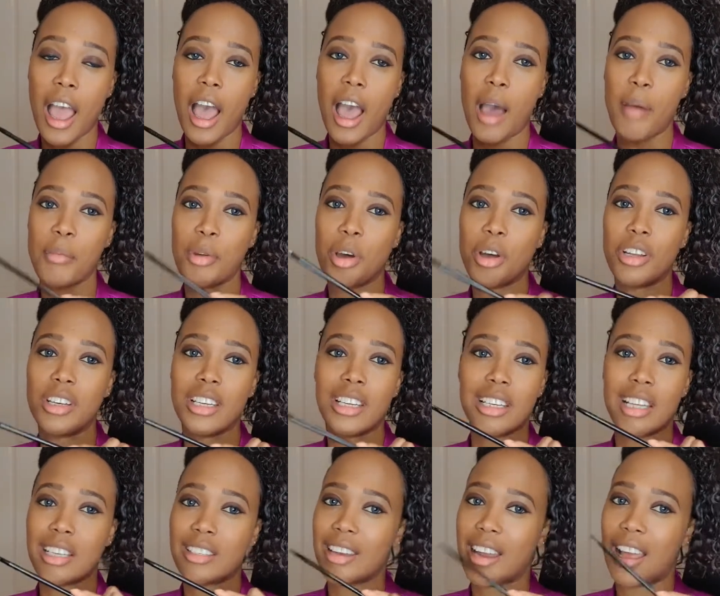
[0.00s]

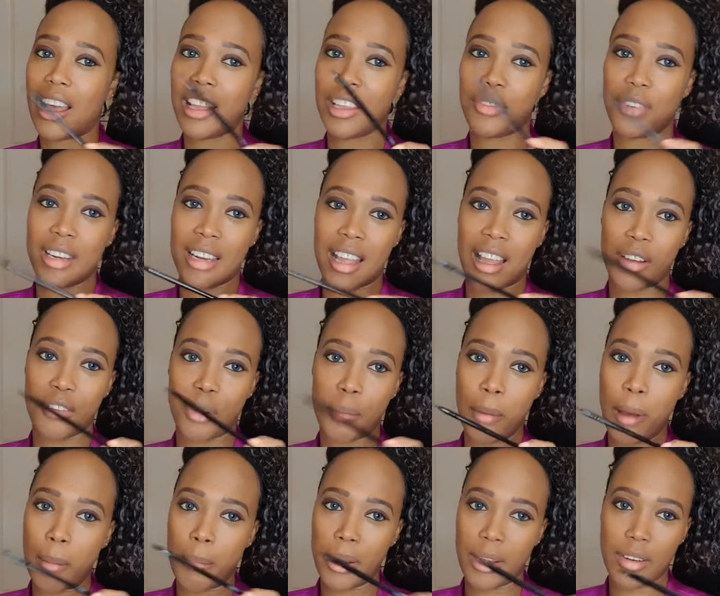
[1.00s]
That's not even out for
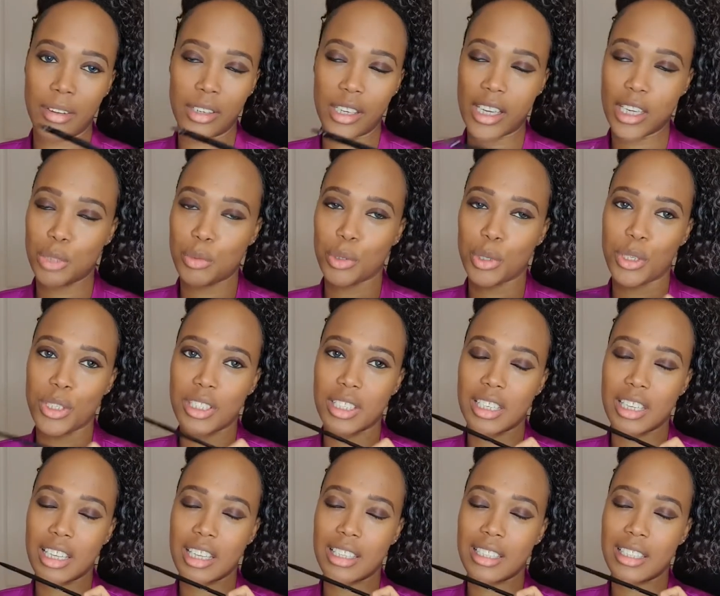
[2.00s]
public knowledge because